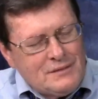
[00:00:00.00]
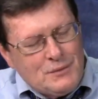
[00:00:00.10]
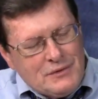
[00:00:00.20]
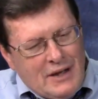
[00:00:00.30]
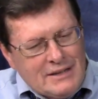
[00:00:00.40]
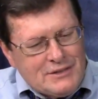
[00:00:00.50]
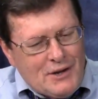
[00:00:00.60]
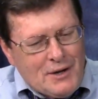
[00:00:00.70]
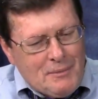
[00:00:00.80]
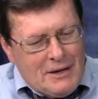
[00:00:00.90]
we kind of
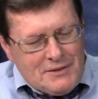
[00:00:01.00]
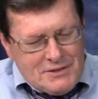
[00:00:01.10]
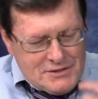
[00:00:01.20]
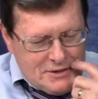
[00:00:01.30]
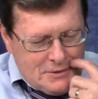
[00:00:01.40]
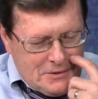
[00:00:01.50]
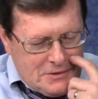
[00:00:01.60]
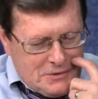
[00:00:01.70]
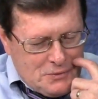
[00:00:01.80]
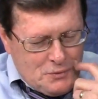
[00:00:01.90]
talk about this in a,
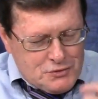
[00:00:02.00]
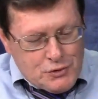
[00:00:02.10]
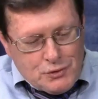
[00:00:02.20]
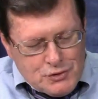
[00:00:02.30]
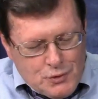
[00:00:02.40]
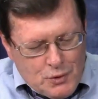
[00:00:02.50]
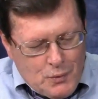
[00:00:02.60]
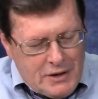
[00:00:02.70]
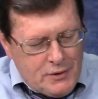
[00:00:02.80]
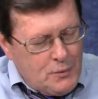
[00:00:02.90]
in a, certain sort of
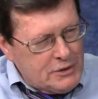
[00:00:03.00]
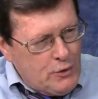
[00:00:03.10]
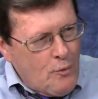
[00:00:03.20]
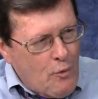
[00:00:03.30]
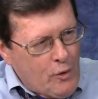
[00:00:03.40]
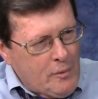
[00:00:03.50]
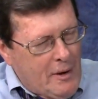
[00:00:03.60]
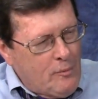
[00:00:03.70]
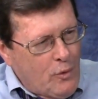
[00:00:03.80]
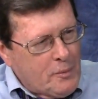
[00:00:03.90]
way that we know more
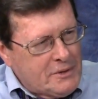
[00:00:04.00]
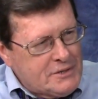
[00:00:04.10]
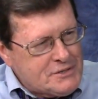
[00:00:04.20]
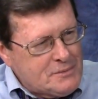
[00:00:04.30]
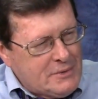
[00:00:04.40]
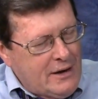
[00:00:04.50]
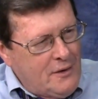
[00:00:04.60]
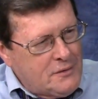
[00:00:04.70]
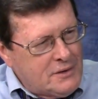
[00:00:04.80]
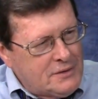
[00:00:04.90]
about Mormonism
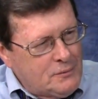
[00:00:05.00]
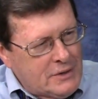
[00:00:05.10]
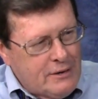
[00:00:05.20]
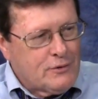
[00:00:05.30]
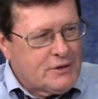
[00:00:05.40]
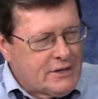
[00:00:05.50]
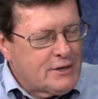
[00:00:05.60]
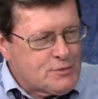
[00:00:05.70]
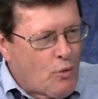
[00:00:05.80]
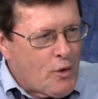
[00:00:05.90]
now than we ever did
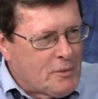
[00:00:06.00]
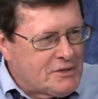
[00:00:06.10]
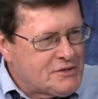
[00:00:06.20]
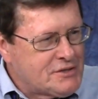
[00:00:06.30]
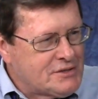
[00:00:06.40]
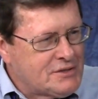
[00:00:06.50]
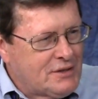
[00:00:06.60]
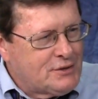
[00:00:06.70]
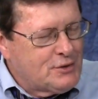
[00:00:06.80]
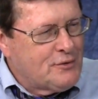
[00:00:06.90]
as Mormons.
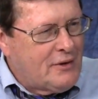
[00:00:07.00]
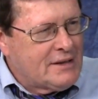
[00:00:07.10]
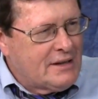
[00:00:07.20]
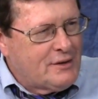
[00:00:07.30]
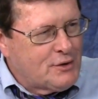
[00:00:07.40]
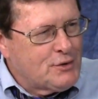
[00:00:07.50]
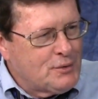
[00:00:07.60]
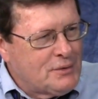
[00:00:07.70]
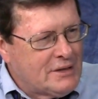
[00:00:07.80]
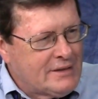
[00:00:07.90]
Uh, do you find are
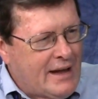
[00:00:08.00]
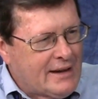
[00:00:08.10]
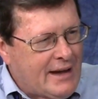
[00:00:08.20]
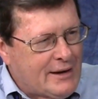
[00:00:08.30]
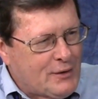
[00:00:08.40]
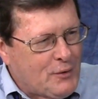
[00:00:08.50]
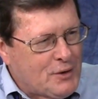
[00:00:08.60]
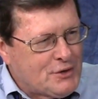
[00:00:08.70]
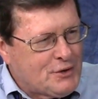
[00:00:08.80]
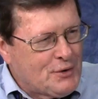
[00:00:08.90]
you in that
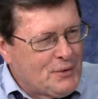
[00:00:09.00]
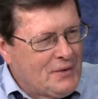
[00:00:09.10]
category? I definitely too?